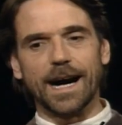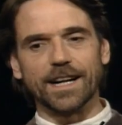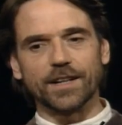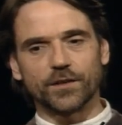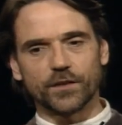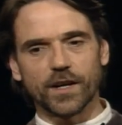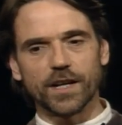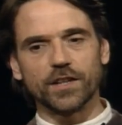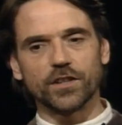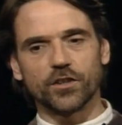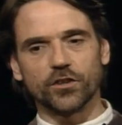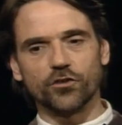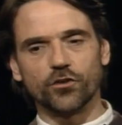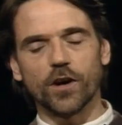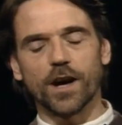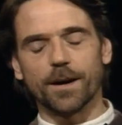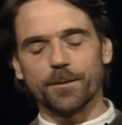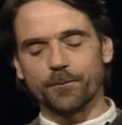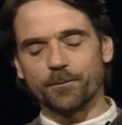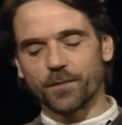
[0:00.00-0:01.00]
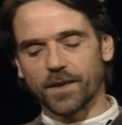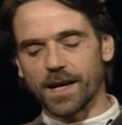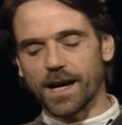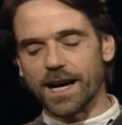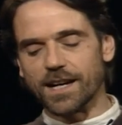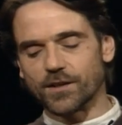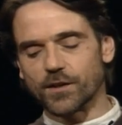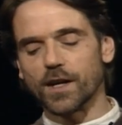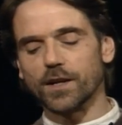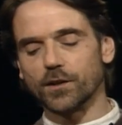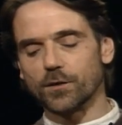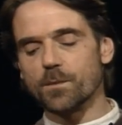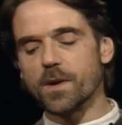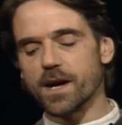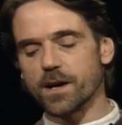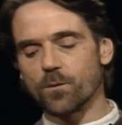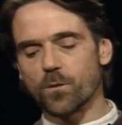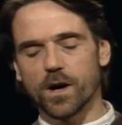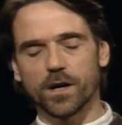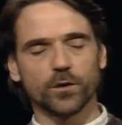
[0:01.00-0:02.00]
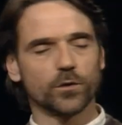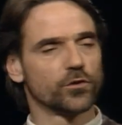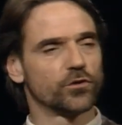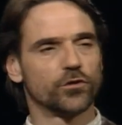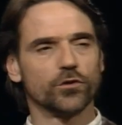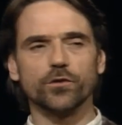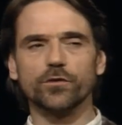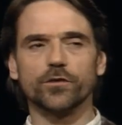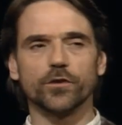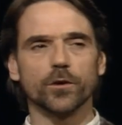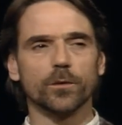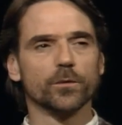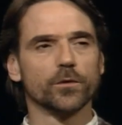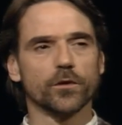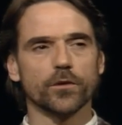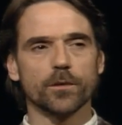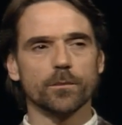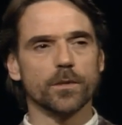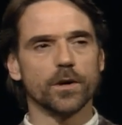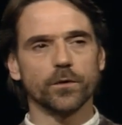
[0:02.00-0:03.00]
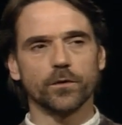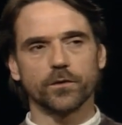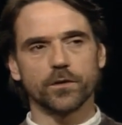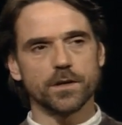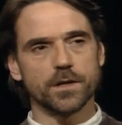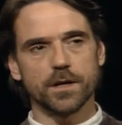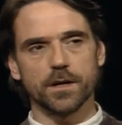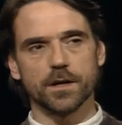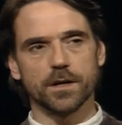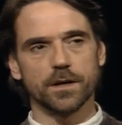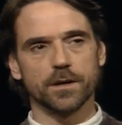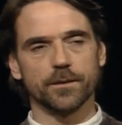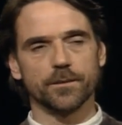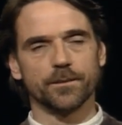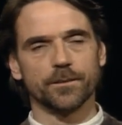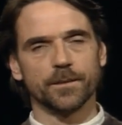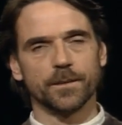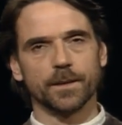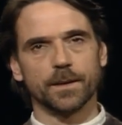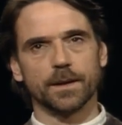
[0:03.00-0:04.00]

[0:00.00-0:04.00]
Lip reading: tend to make 1 or 2 films at the most a year. Yeah.